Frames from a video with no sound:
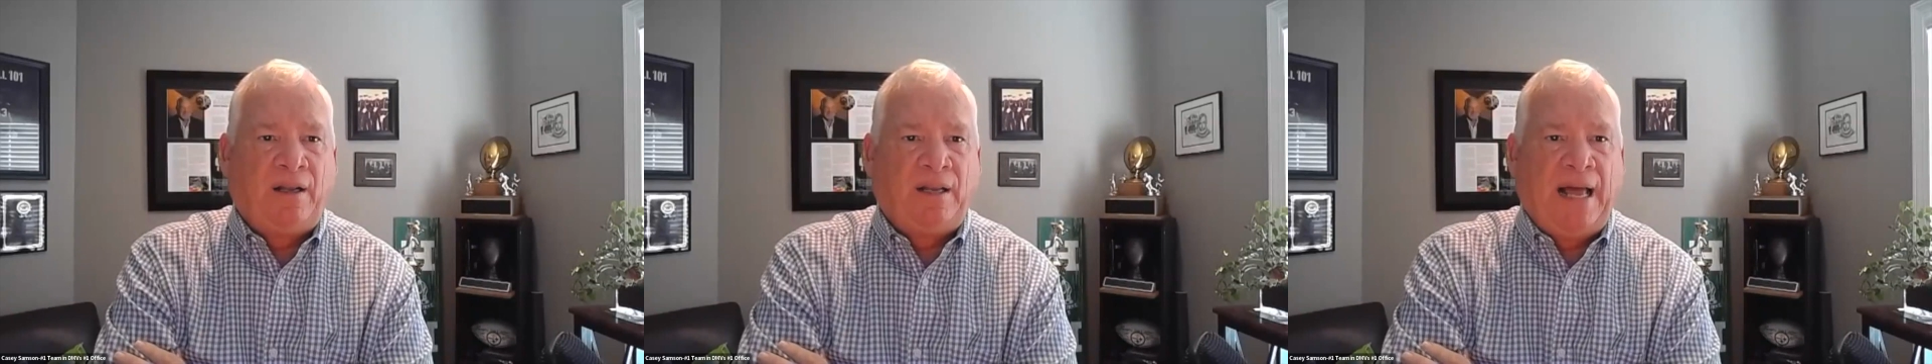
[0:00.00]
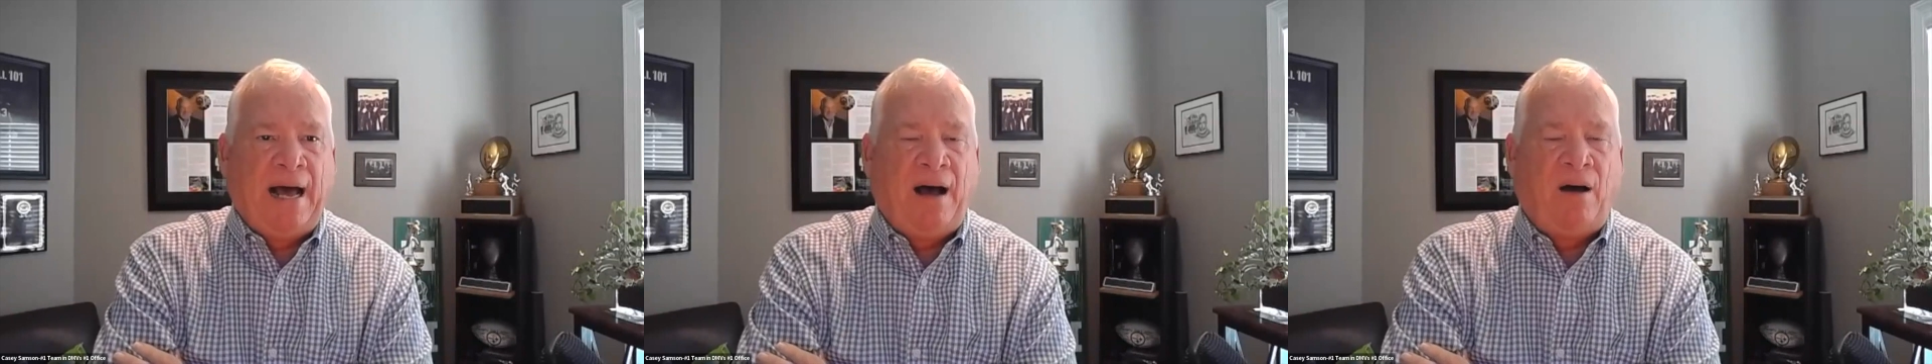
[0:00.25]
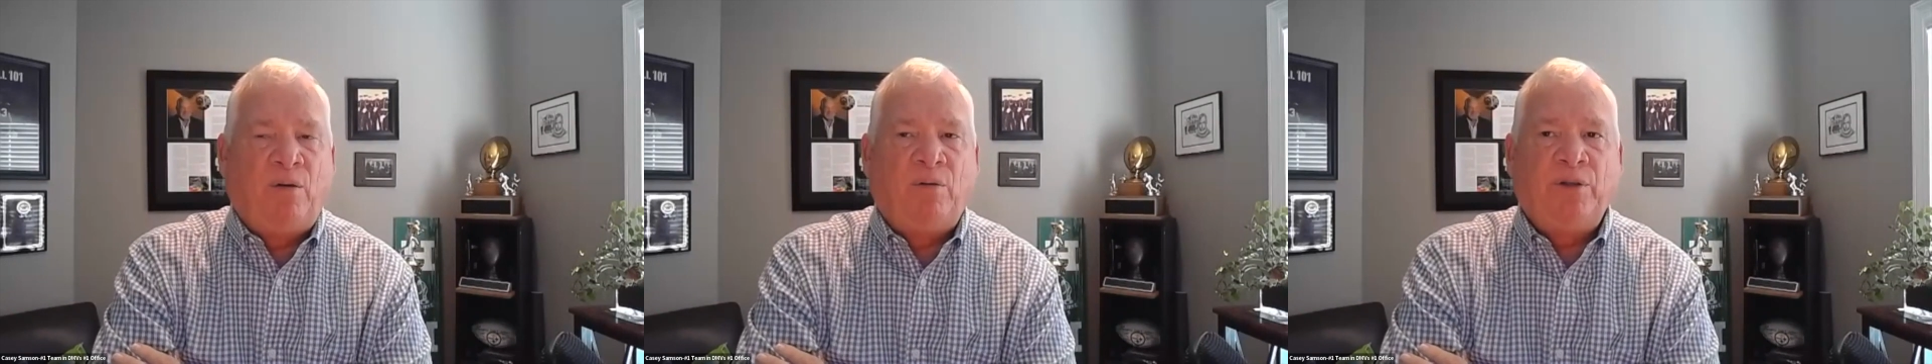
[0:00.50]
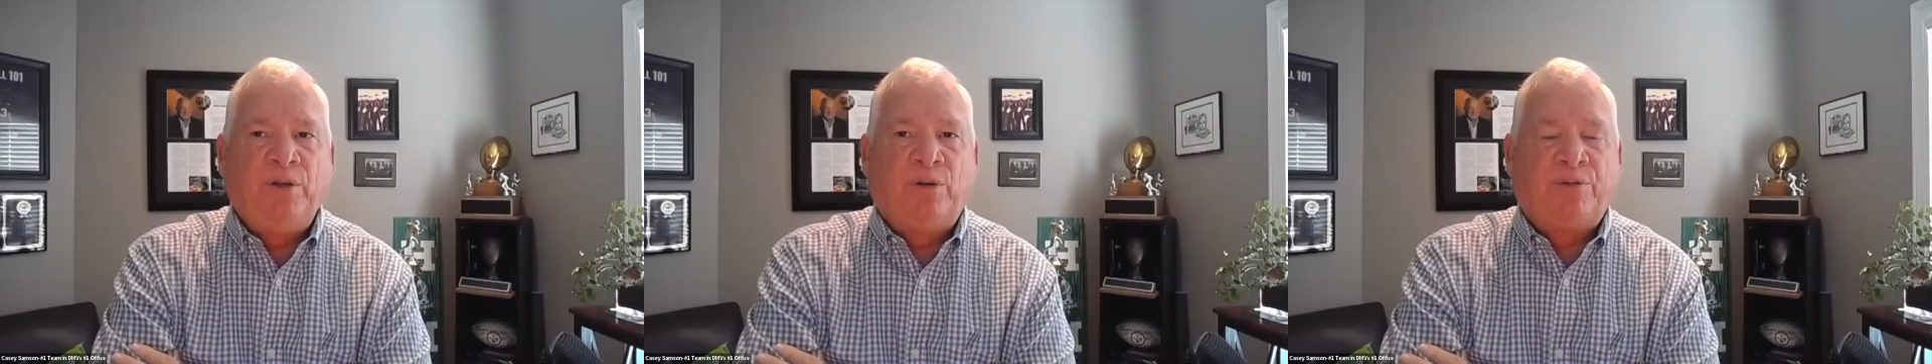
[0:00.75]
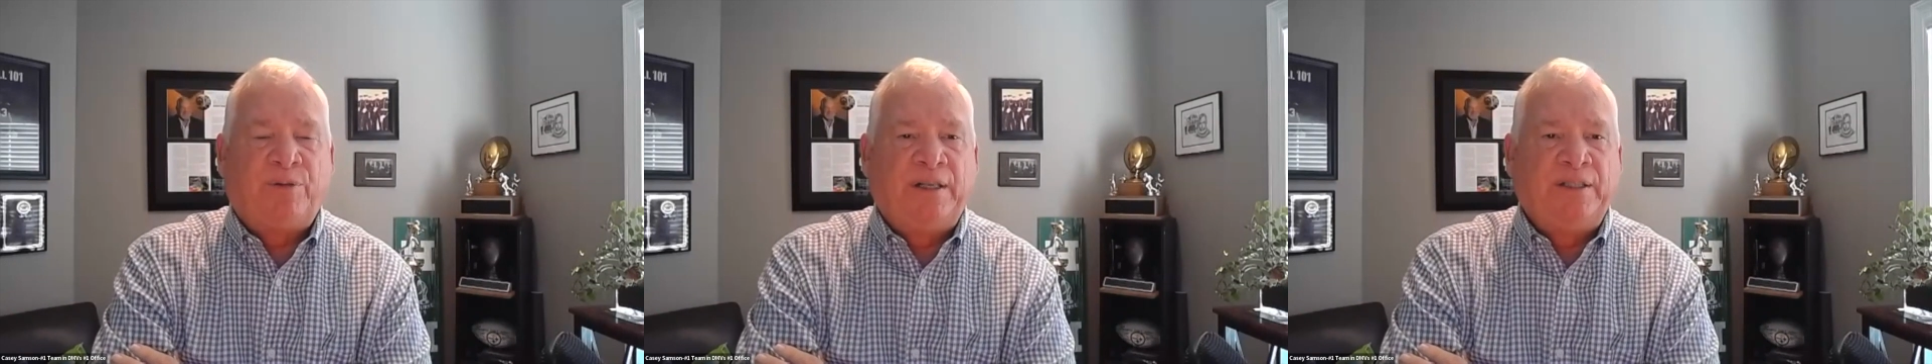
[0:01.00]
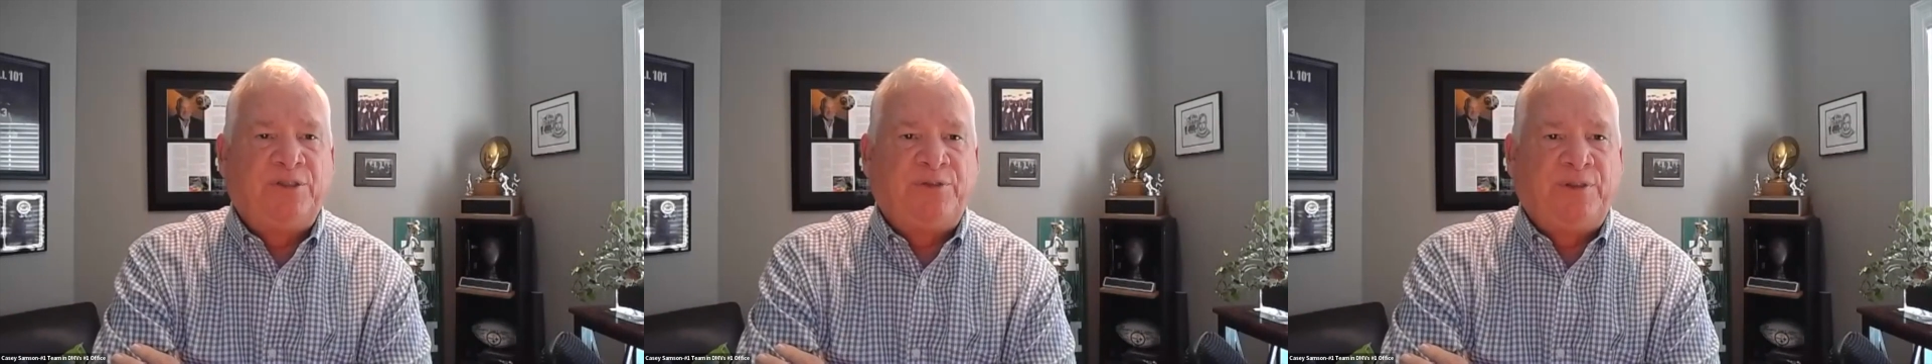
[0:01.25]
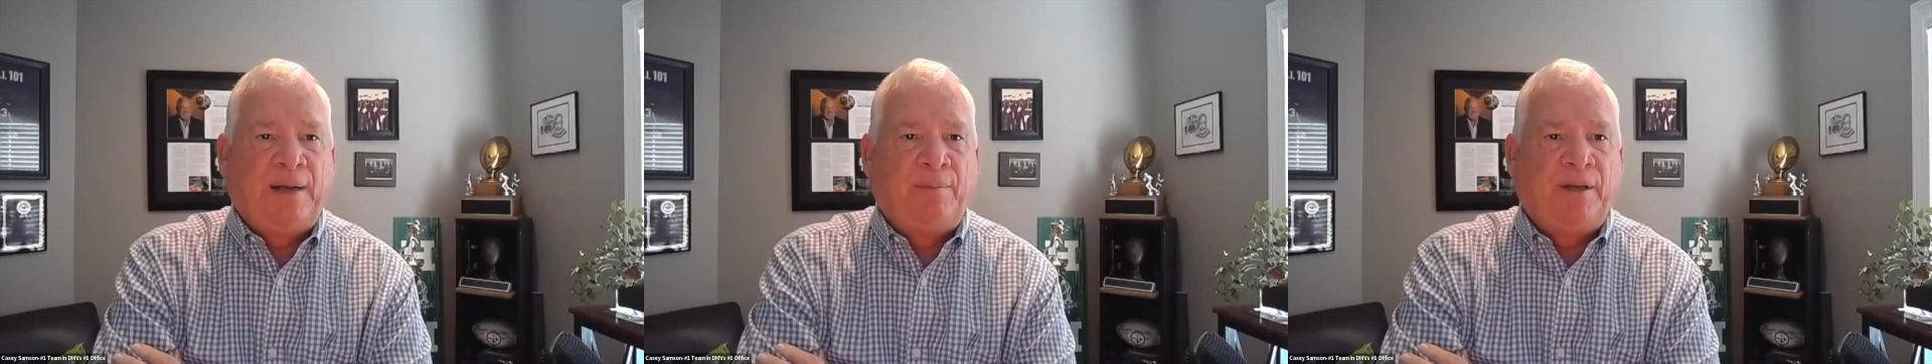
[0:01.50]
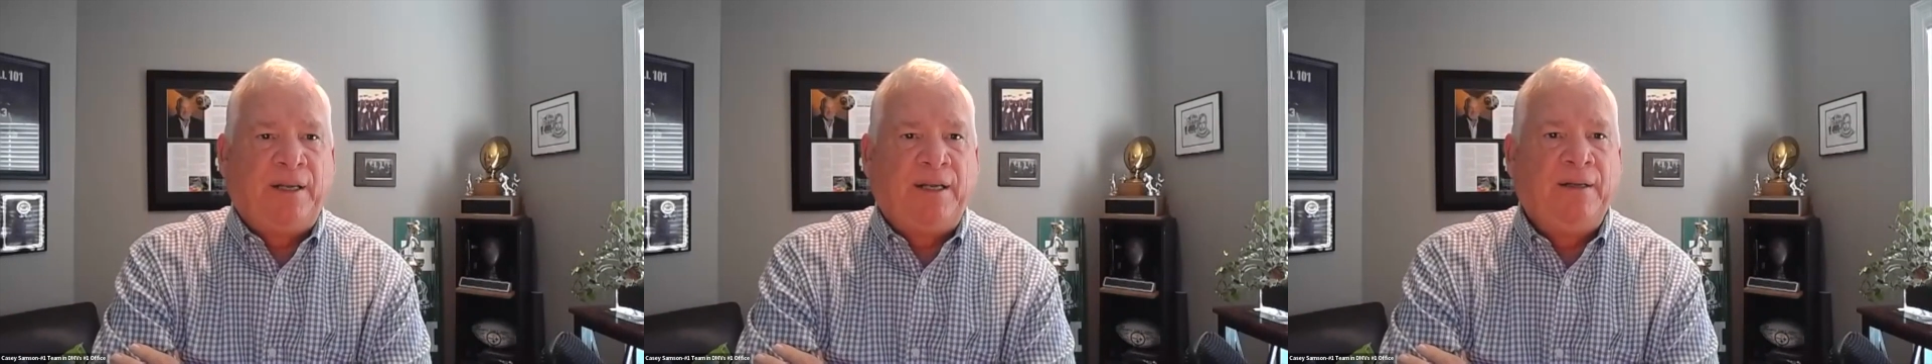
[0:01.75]
allow your friends,
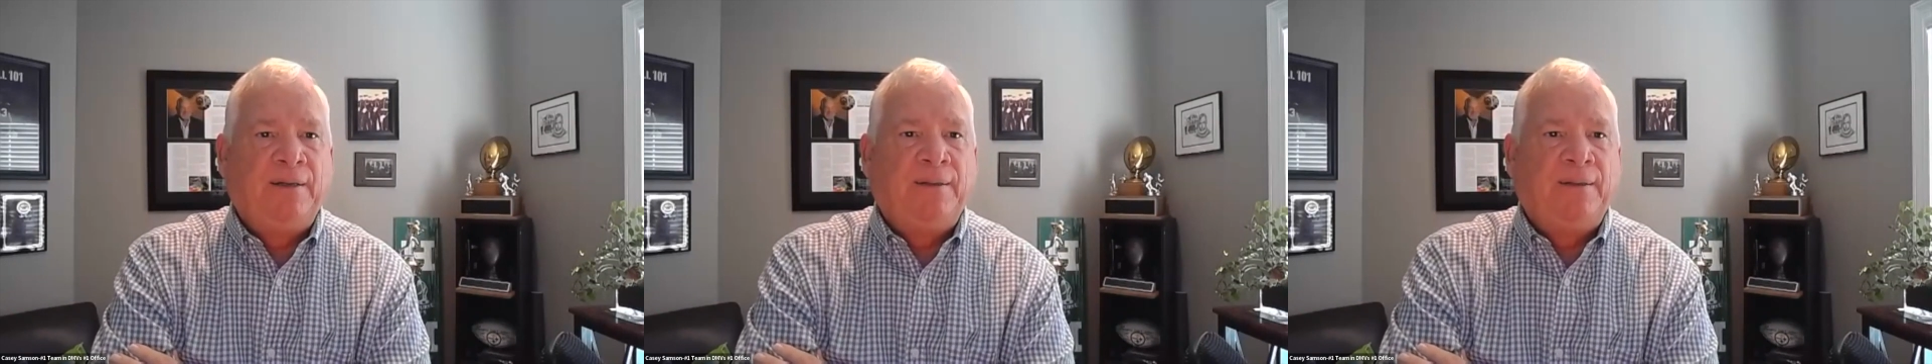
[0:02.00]
family,